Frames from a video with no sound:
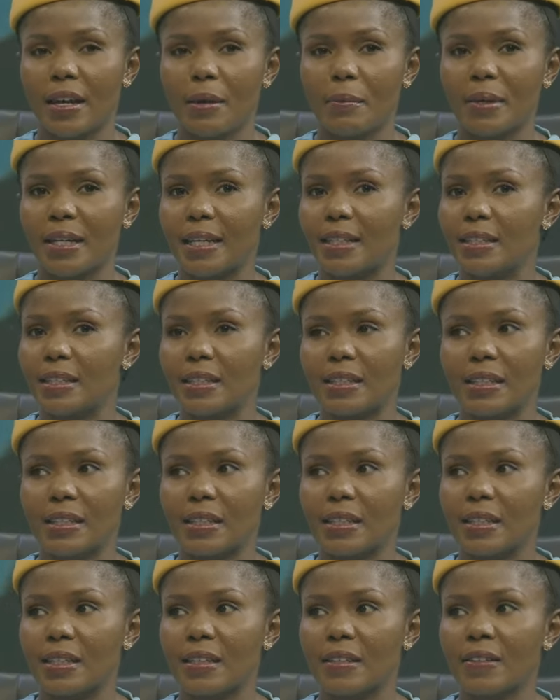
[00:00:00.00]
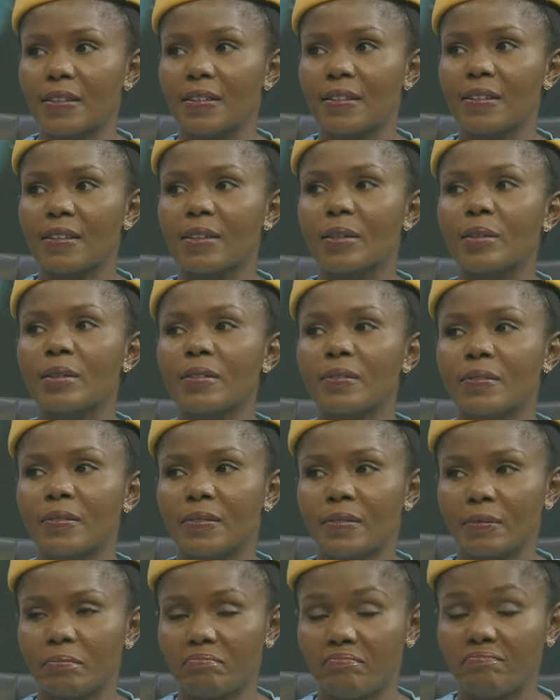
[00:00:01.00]
And maybe she's struggling with it.
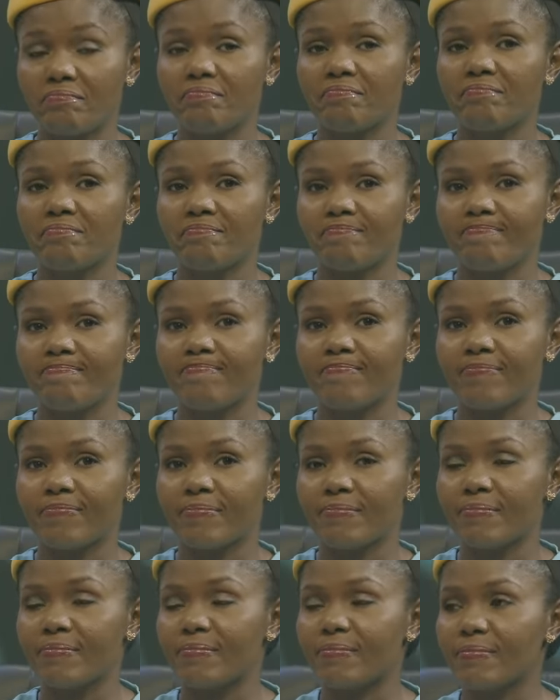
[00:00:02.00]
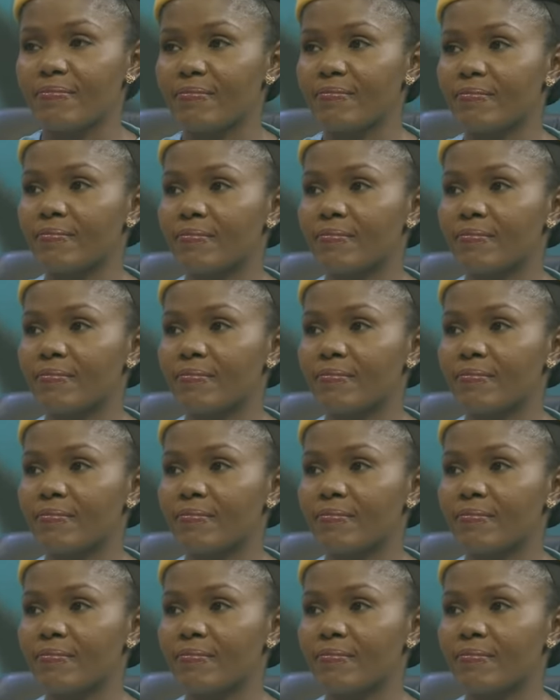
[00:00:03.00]
Find a way of cleansing